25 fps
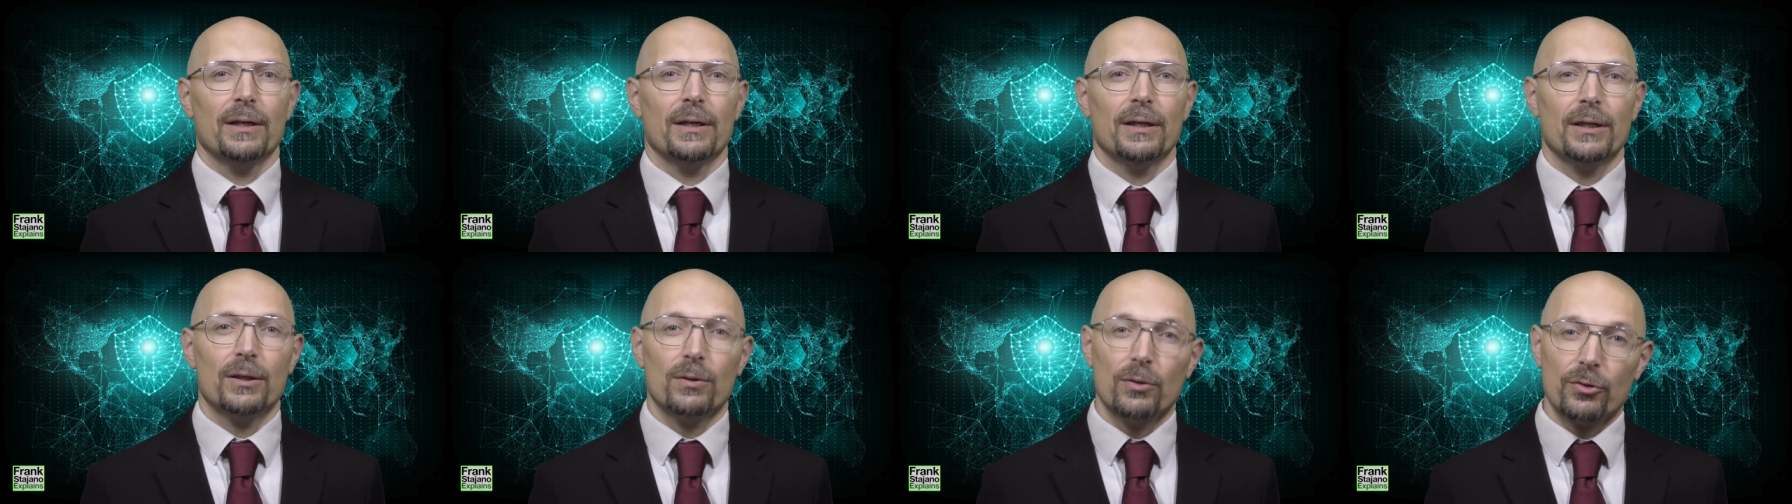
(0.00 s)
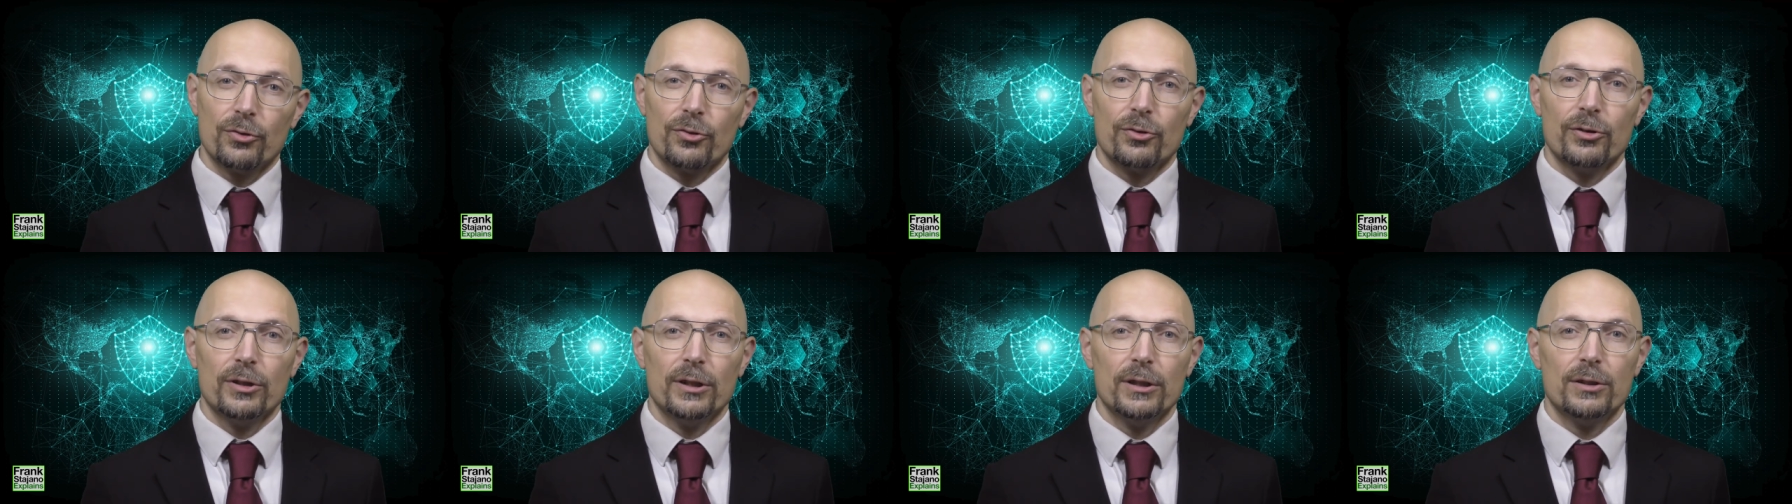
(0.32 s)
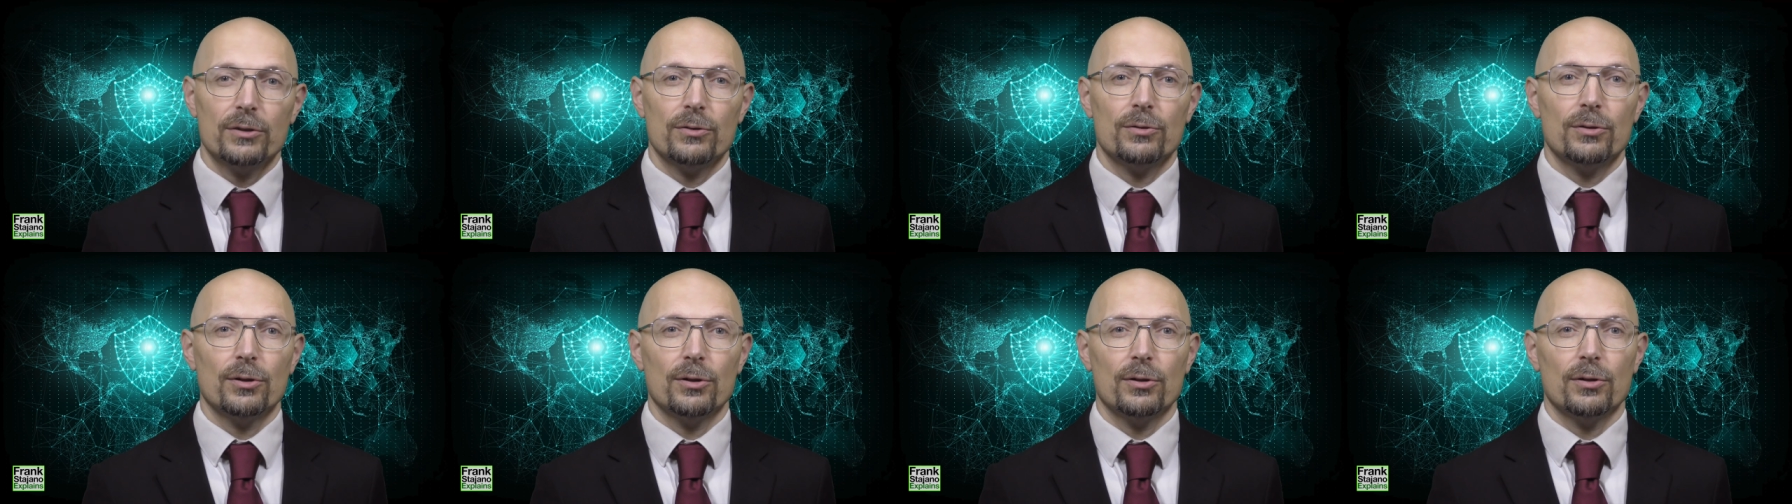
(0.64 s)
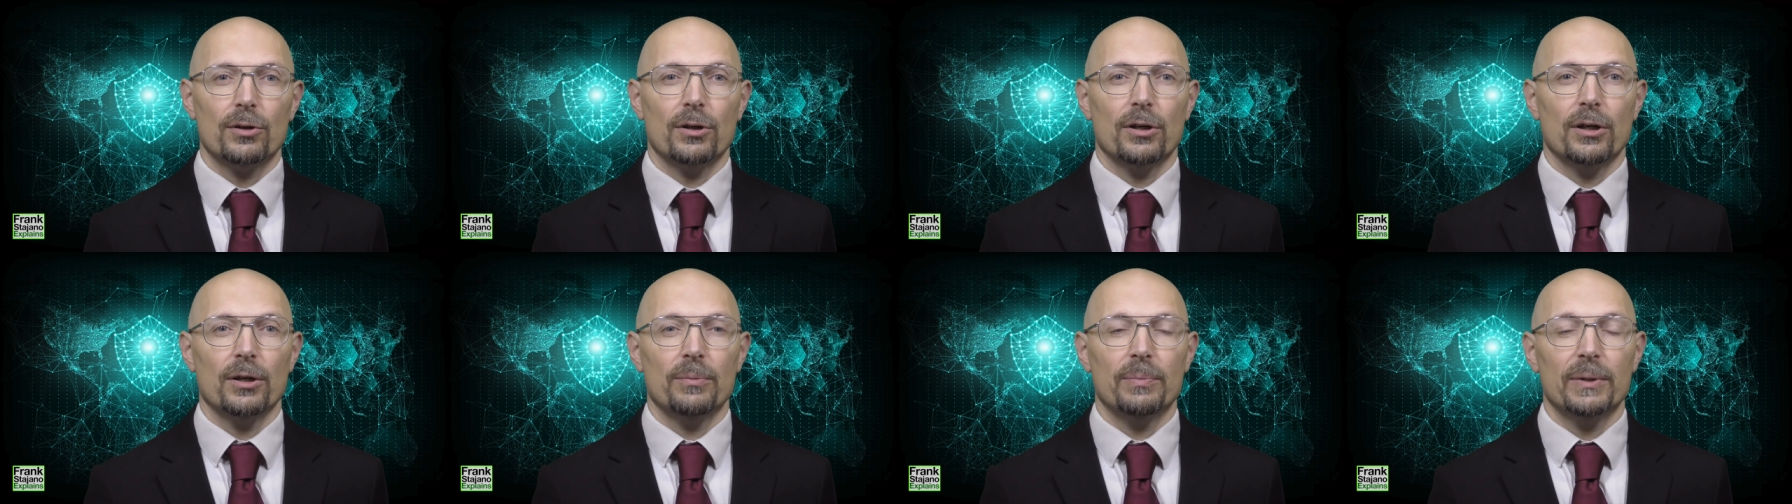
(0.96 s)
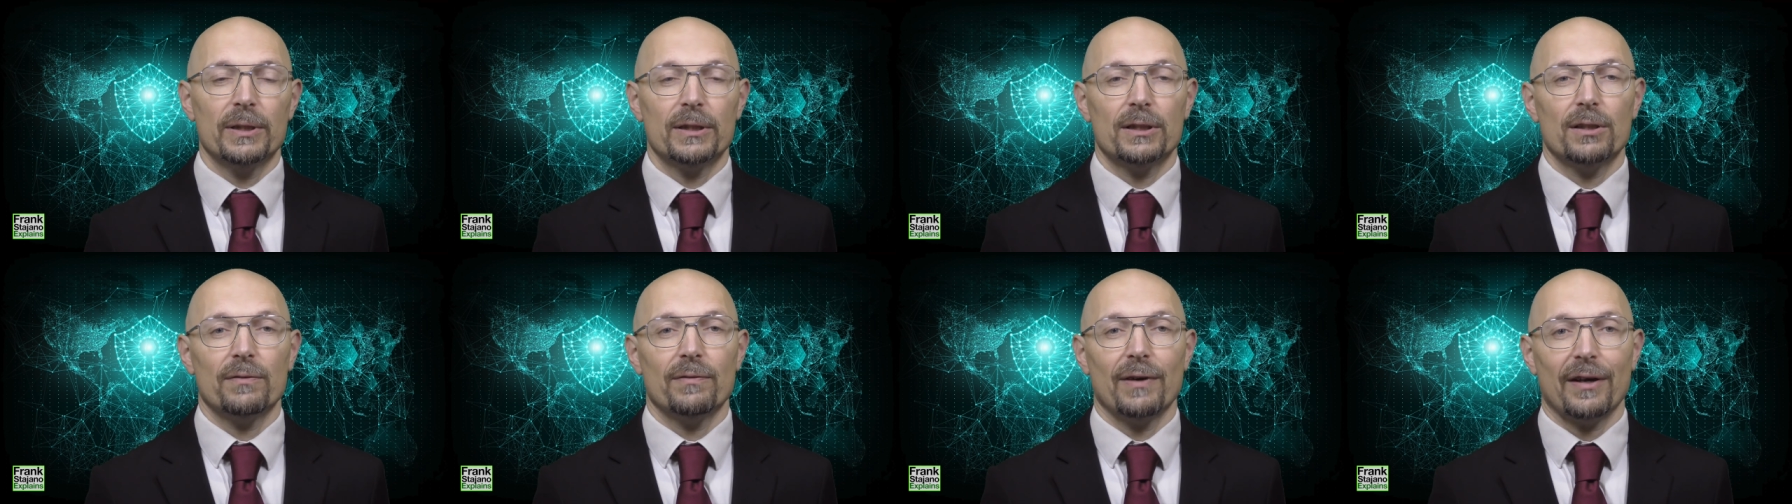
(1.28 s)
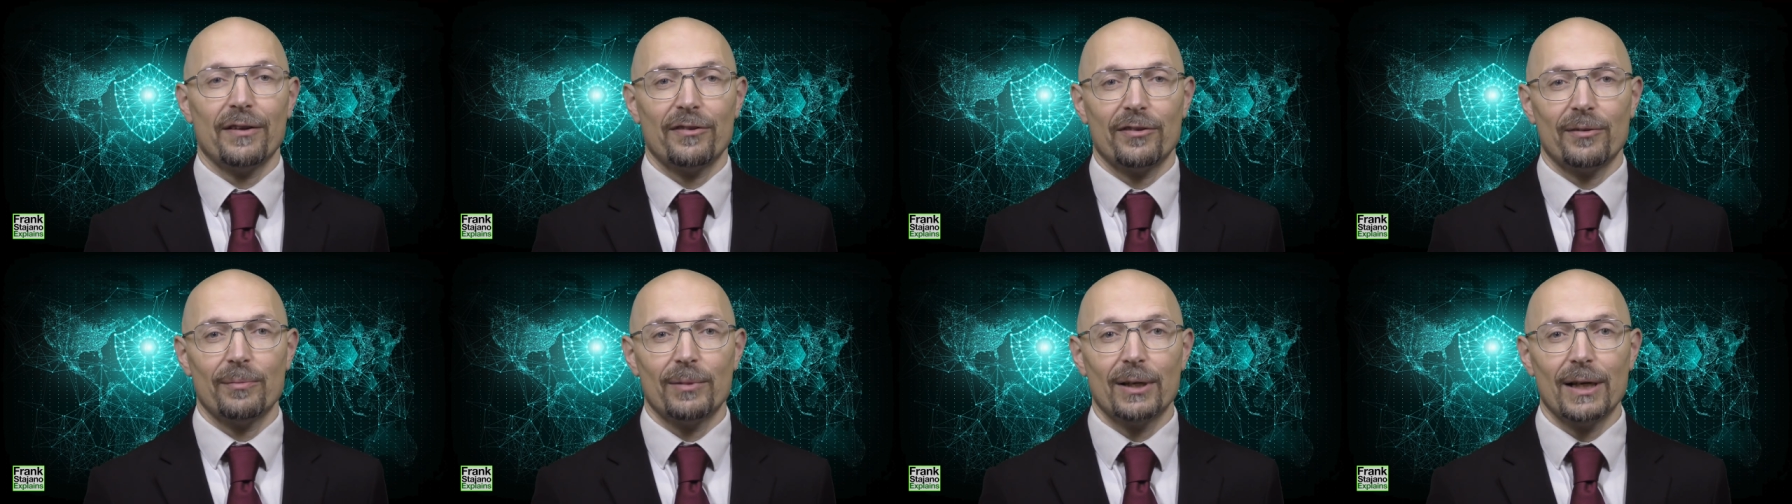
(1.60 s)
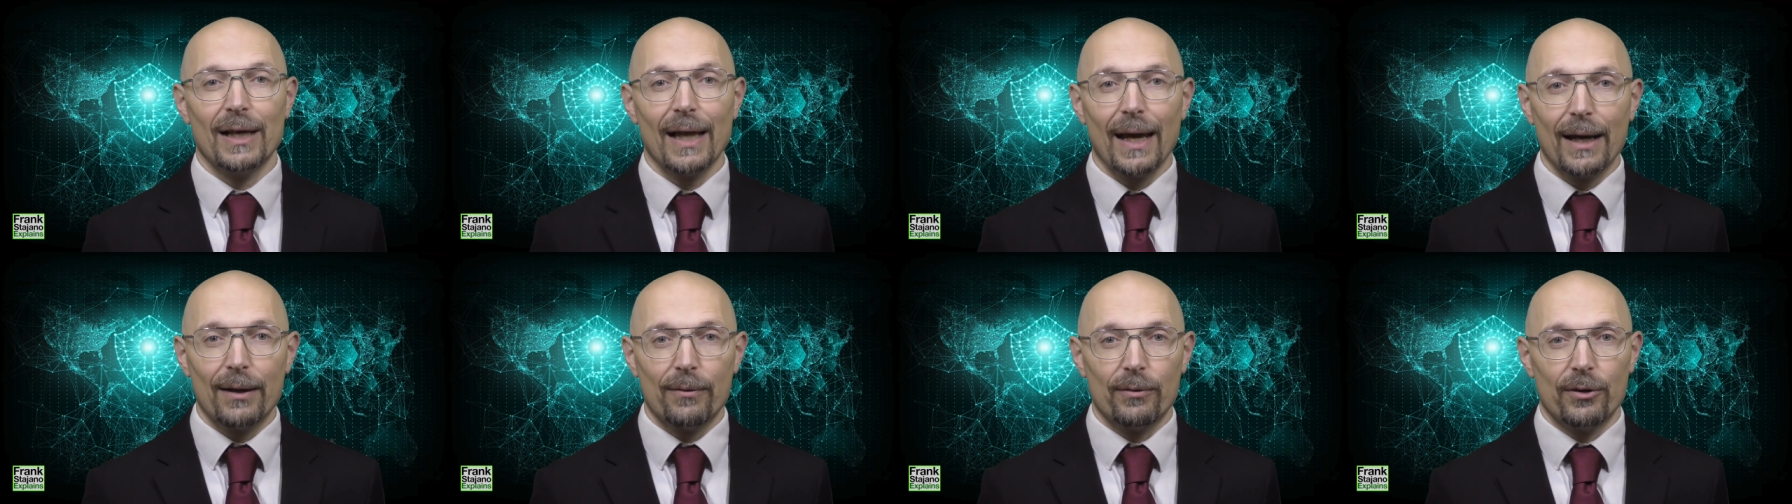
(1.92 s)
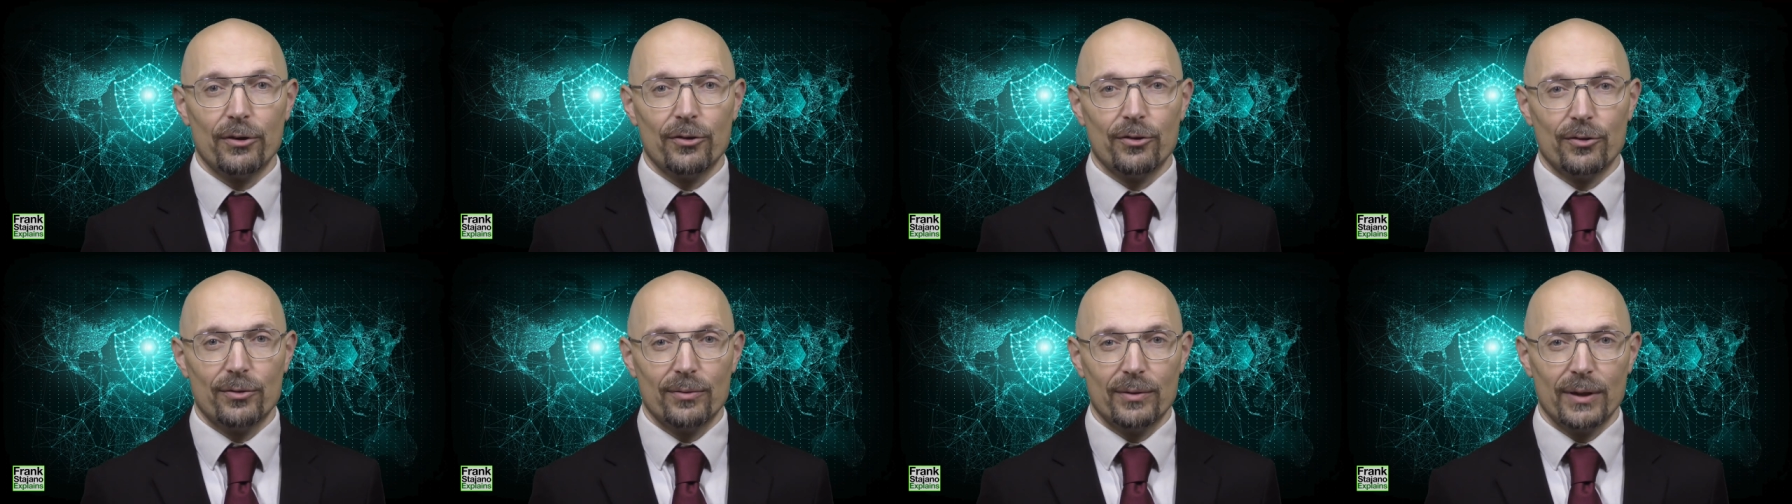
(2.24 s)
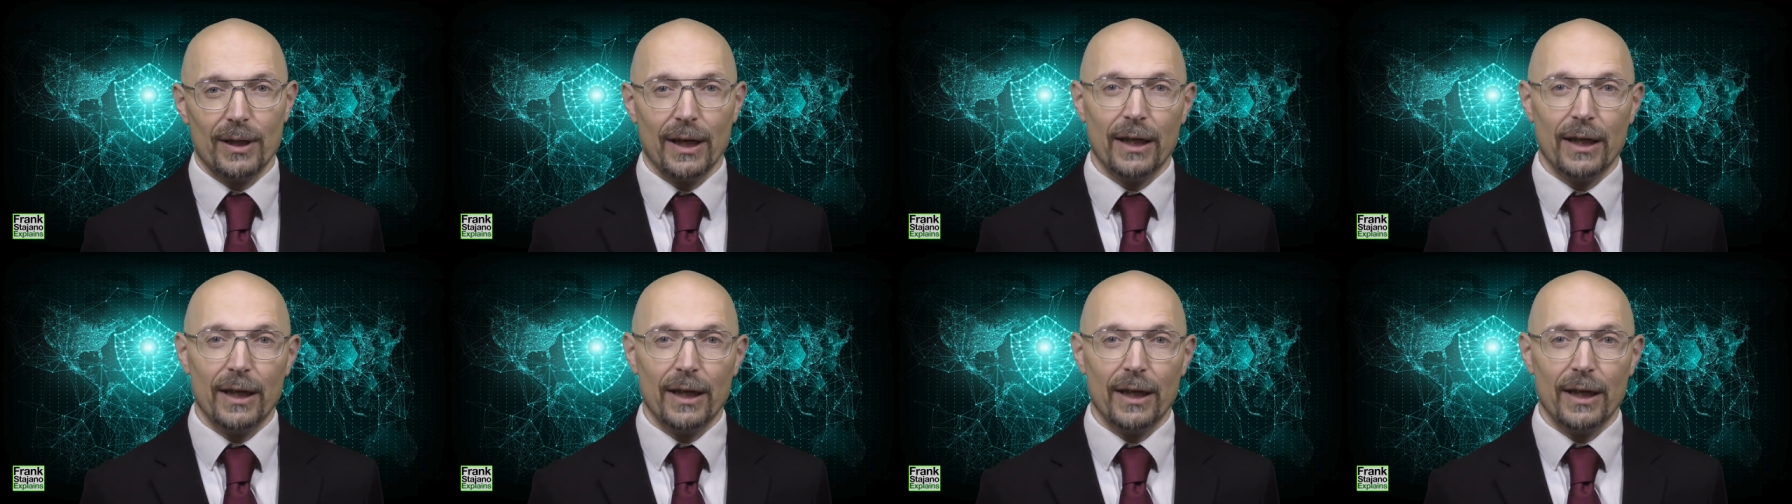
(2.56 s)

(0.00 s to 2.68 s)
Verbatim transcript: You also need to know a bit of assembly language,